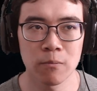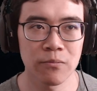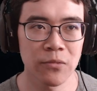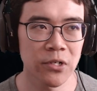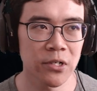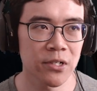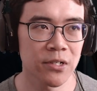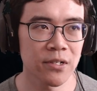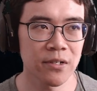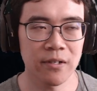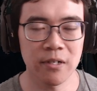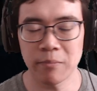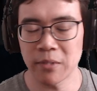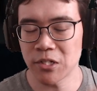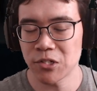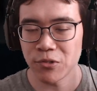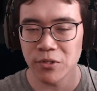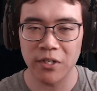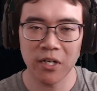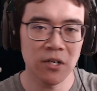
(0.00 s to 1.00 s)
they're going to be
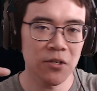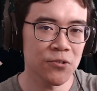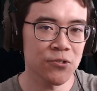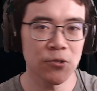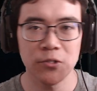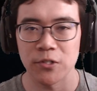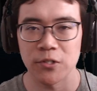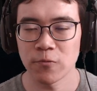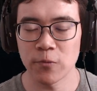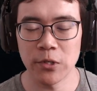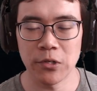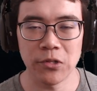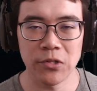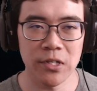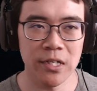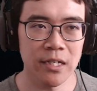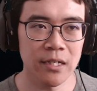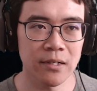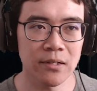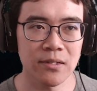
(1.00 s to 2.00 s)
doing all sorts of weird
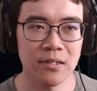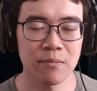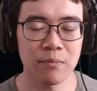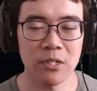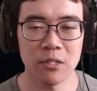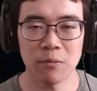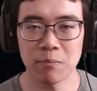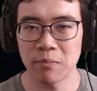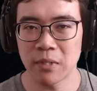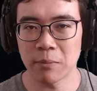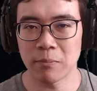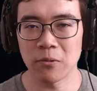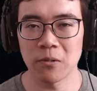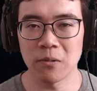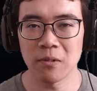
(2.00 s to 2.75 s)
things, because people,